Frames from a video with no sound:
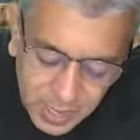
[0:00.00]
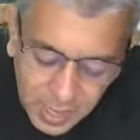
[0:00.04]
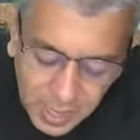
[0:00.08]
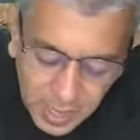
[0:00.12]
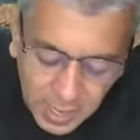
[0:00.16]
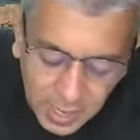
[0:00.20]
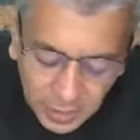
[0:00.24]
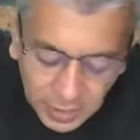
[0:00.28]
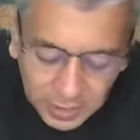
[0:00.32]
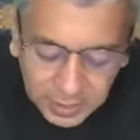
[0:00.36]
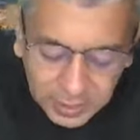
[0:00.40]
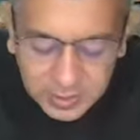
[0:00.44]

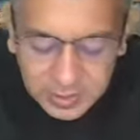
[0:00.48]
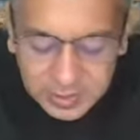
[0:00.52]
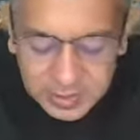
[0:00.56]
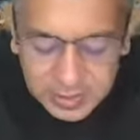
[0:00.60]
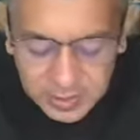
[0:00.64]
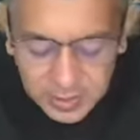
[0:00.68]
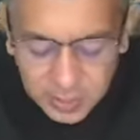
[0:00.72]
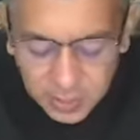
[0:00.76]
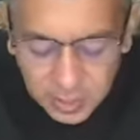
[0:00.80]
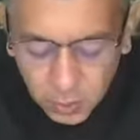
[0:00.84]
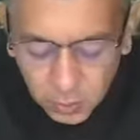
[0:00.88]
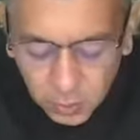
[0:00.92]
Other
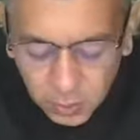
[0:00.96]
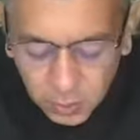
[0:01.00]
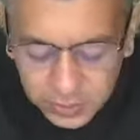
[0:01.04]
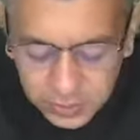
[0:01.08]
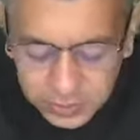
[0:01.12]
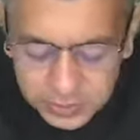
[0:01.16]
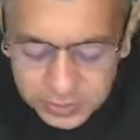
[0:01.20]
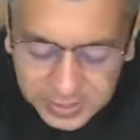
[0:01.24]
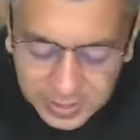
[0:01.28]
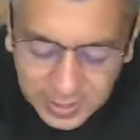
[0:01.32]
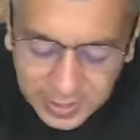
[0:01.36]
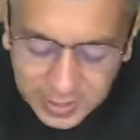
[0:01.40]

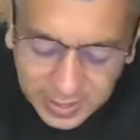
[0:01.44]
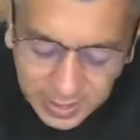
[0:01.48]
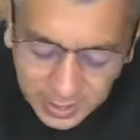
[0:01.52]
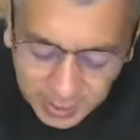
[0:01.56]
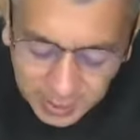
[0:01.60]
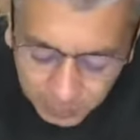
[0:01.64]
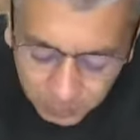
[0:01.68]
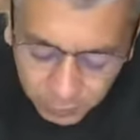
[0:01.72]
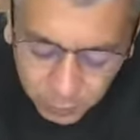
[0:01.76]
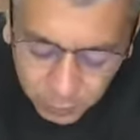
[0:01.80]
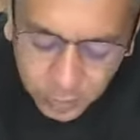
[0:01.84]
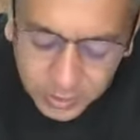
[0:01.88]
stakeholders like
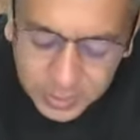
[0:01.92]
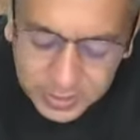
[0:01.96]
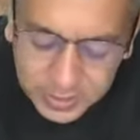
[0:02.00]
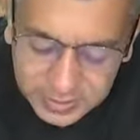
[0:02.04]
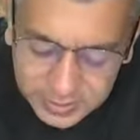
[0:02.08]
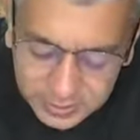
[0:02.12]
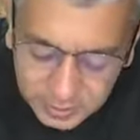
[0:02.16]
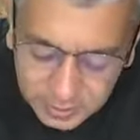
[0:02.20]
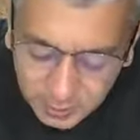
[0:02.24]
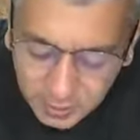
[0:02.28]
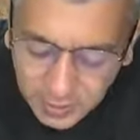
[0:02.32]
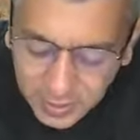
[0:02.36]
employees,
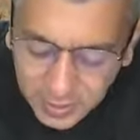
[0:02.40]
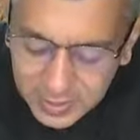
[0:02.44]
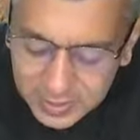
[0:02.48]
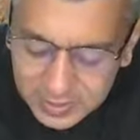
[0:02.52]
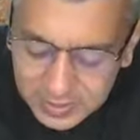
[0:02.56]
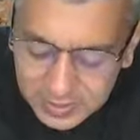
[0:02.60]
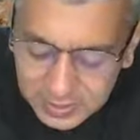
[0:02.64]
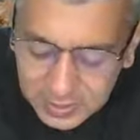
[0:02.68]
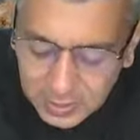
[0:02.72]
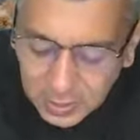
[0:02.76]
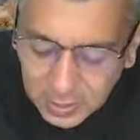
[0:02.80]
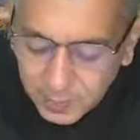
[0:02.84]

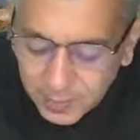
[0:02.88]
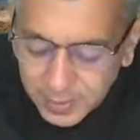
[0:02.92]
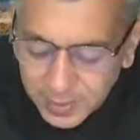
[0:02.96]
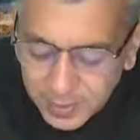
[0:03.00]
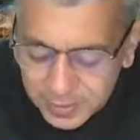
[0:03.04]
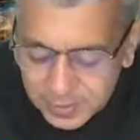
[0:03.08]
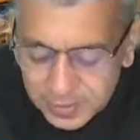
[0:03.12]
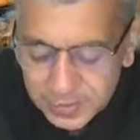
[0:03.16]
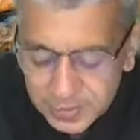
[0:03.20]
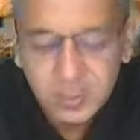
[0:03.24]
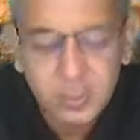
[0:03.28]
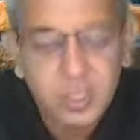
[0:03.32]
suppliers, government,
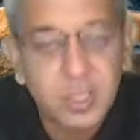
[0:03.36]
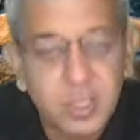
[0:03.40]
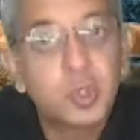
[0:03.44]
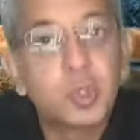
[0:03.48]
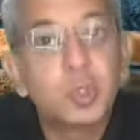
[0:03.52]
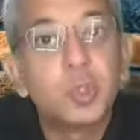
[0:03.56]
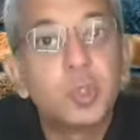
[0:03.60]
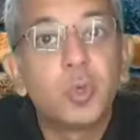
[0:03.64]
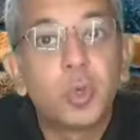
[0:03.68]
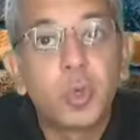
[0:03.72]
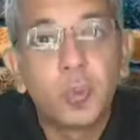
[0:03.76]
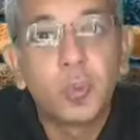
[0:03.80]
etc.
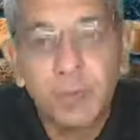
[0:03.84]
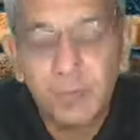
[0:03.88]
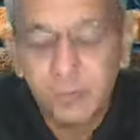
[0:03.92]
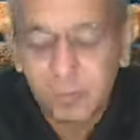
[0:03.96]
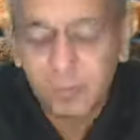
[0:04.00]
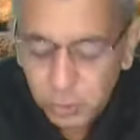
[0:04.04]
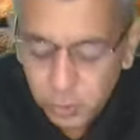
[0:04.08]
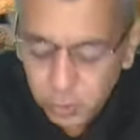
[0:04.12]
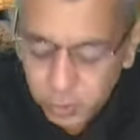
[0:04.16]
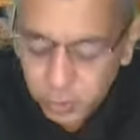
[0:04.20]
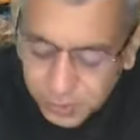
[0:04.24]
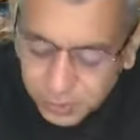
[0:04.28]
should not be
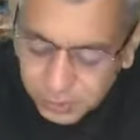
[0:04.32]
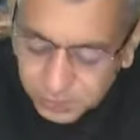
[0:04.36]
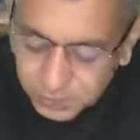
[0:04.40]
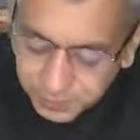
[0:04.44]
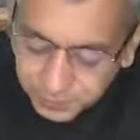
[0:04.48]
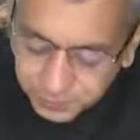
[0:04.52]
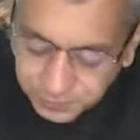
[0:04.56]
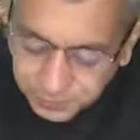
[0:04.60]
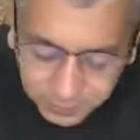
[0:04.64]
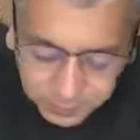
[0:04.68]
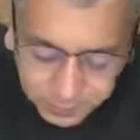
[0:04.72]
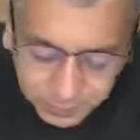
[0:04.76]
forgotten.
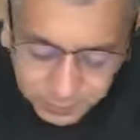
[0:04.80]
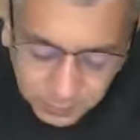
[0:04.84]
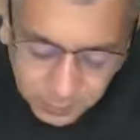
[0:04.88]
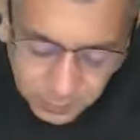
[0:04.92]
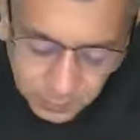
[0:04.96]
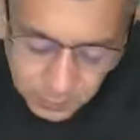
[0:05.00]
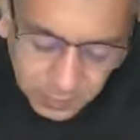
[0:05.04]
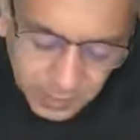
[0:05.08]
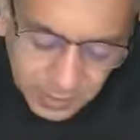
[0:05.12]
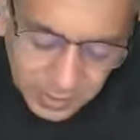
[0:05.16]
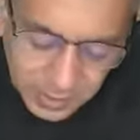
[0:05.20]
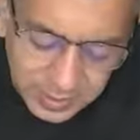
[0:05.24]

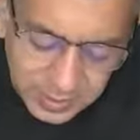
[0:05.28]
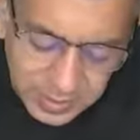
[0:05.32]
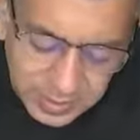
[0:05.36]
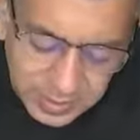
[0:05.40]
This